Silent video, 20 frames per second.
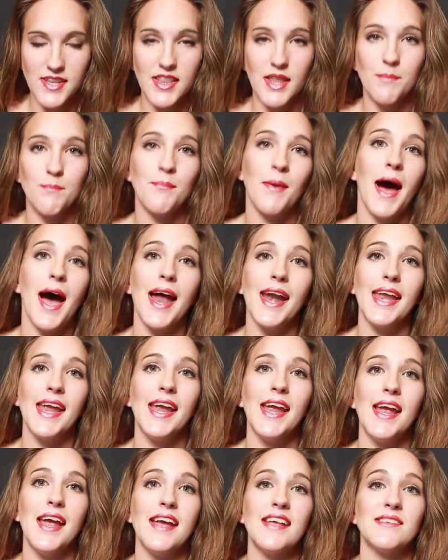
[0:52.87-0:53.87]
The
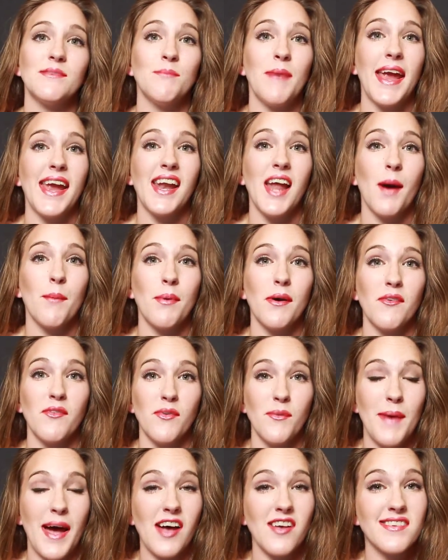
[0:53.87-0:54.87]
body is made up of
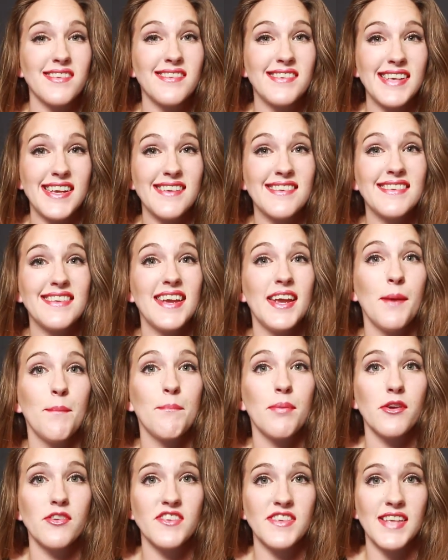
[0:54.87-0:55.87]
about sixty
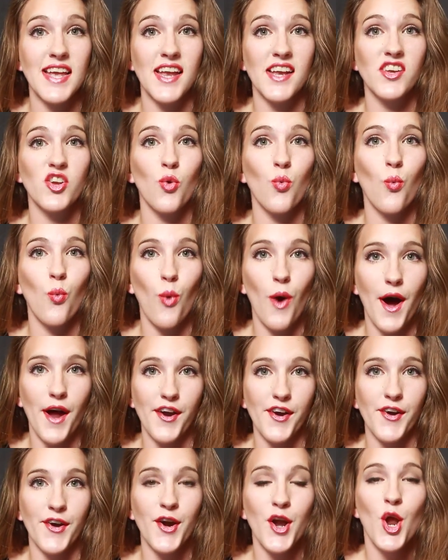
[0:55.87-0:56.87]
percent
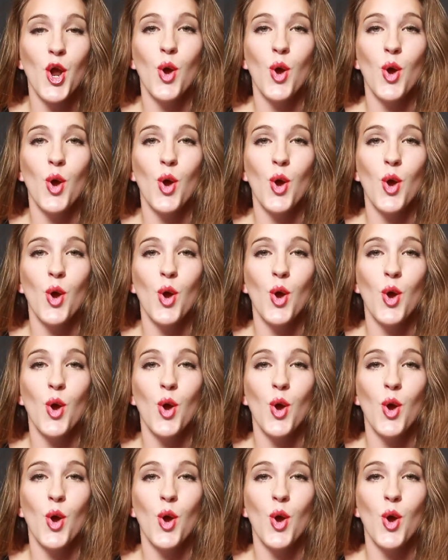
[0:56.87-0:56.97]
water.